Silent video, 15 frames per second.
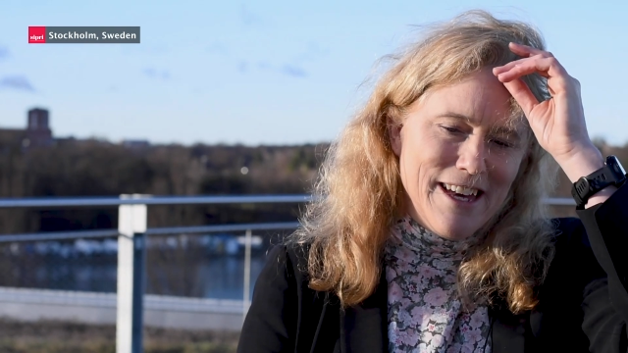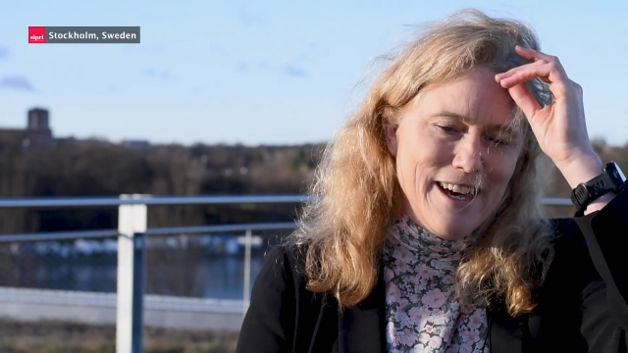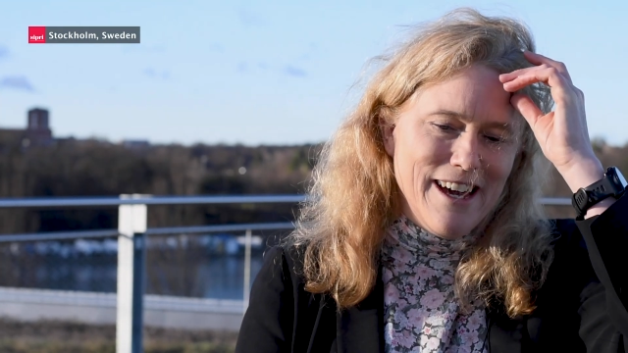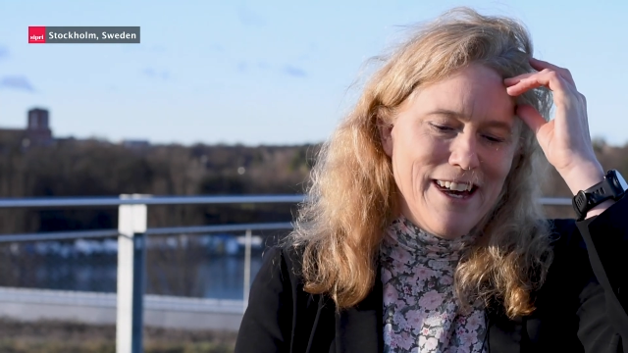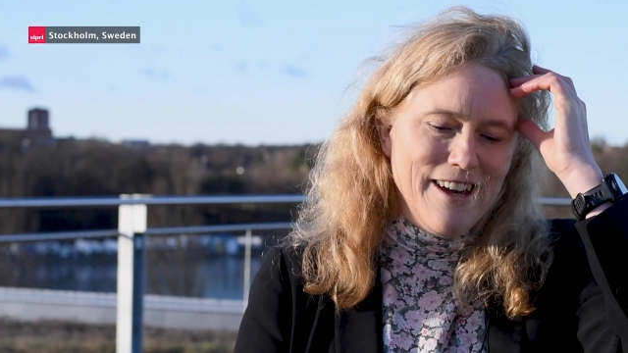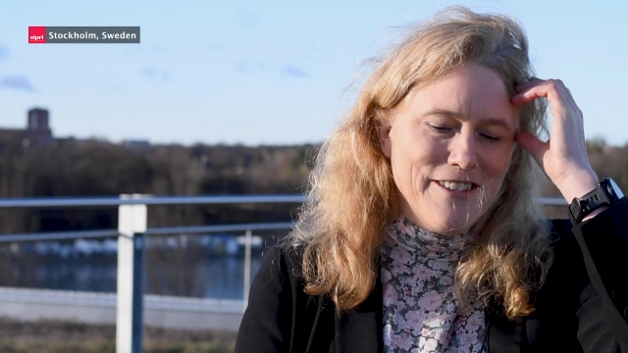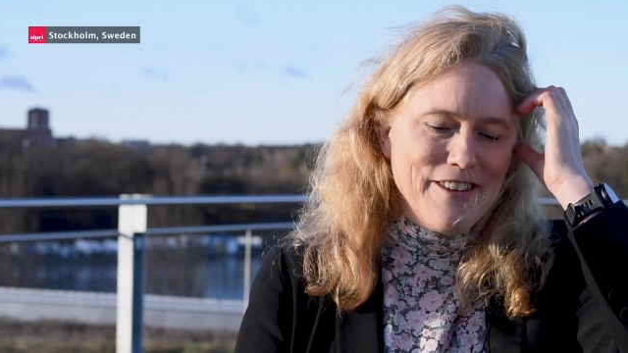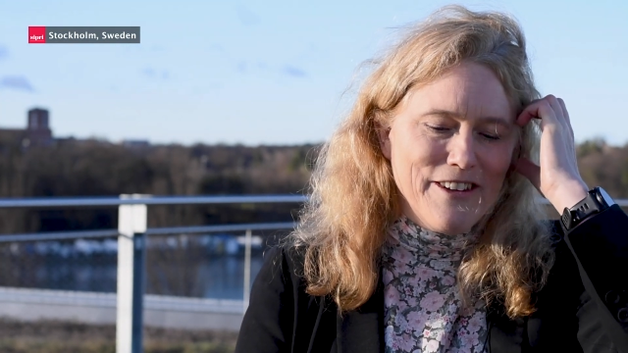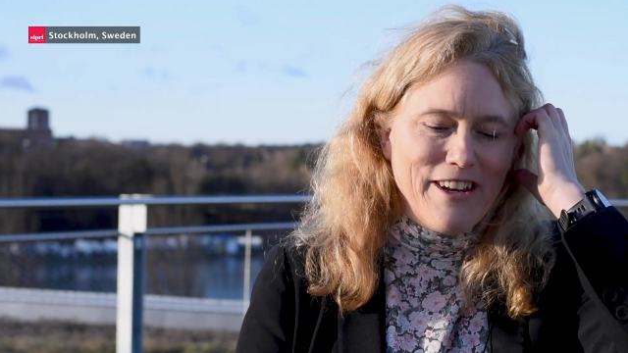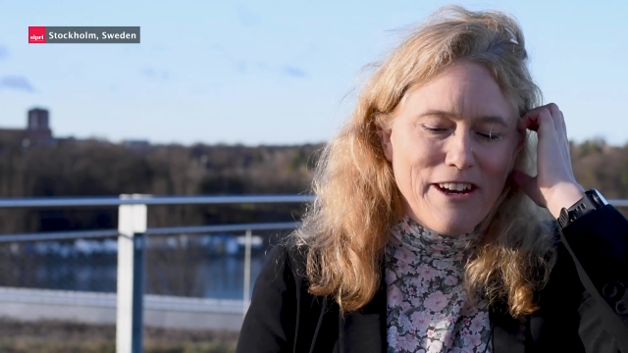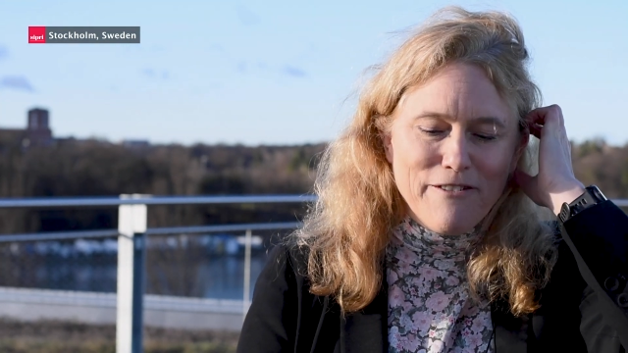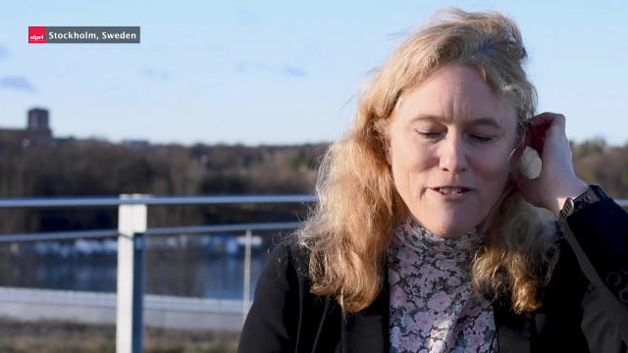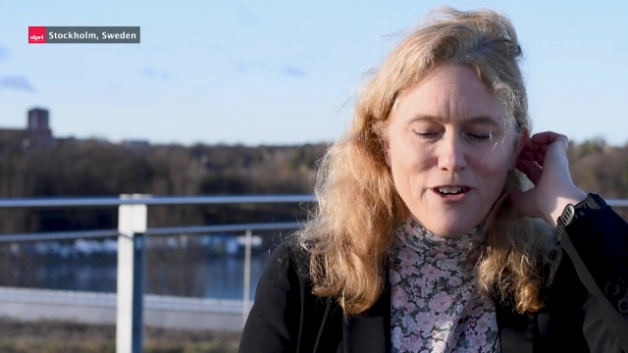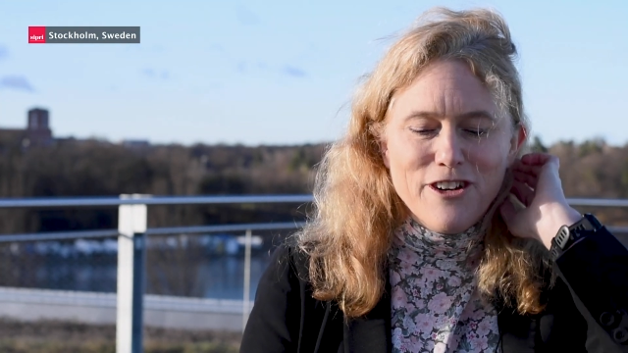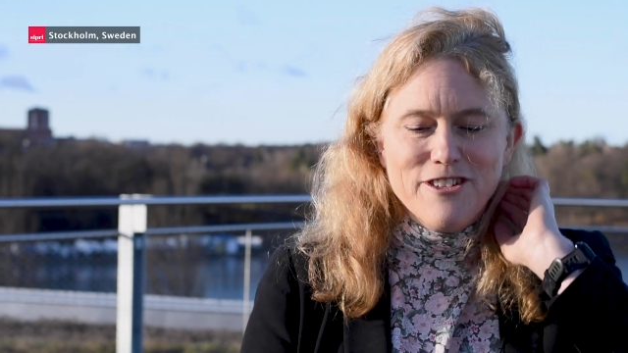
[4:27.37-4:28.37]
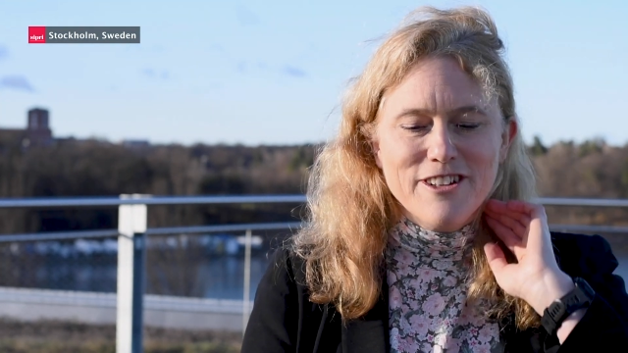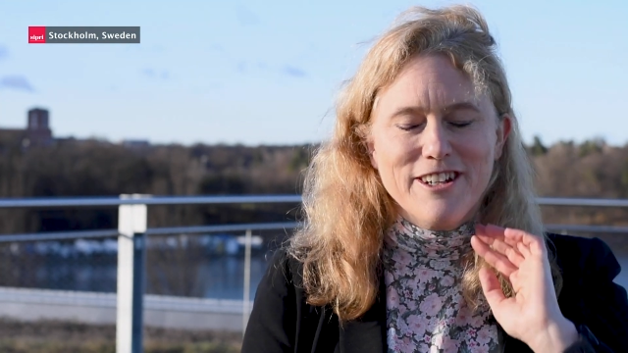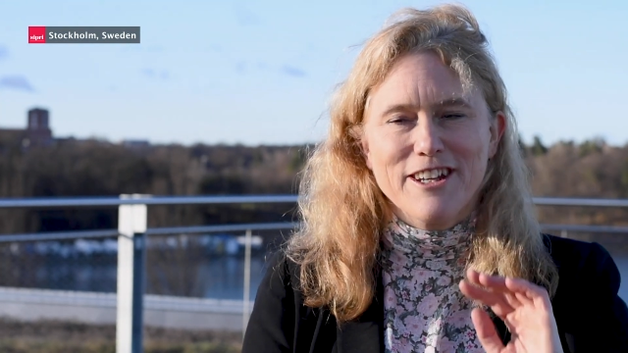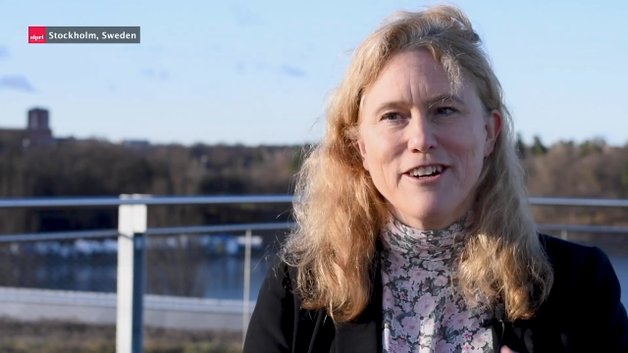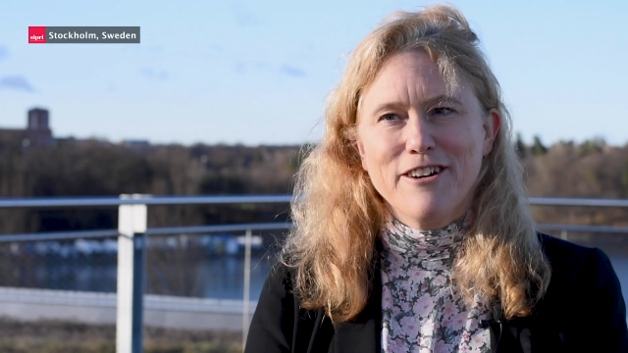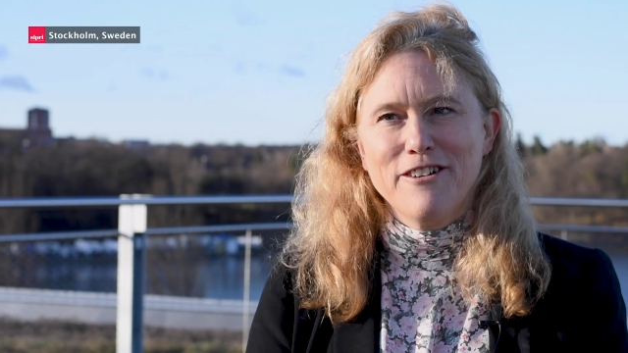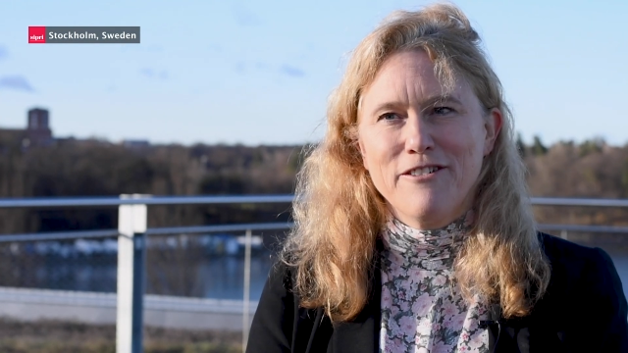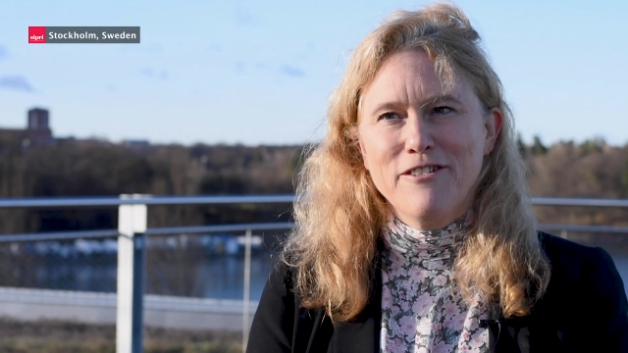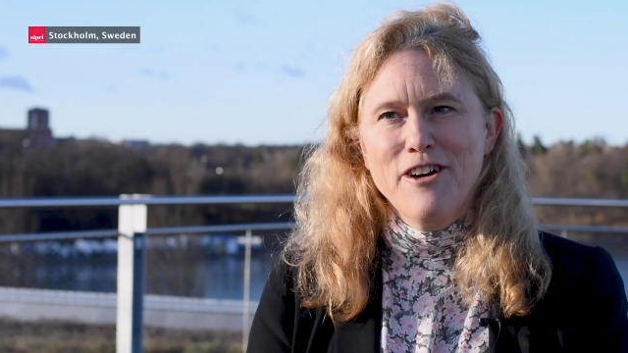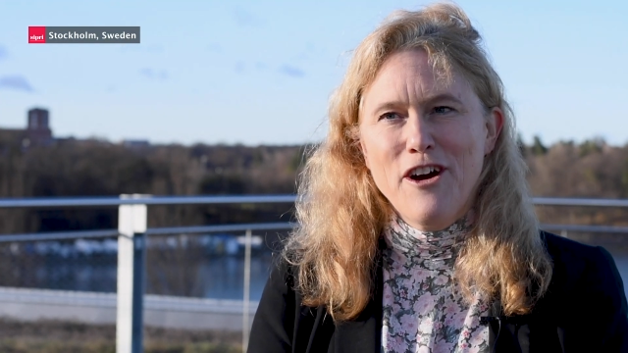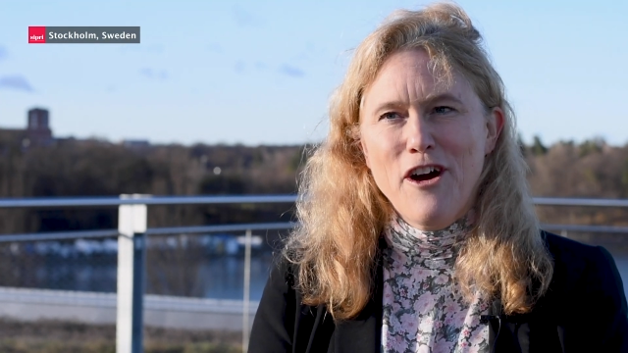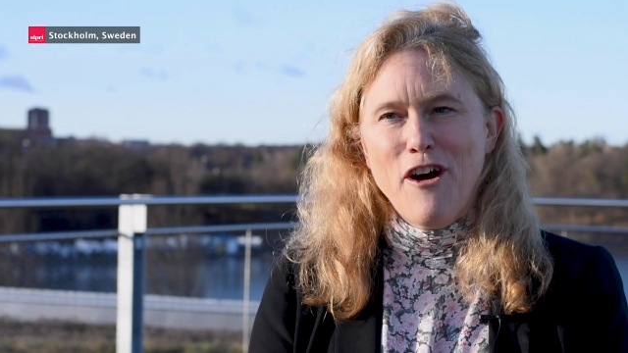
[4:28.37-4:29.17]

uh, the diversity of,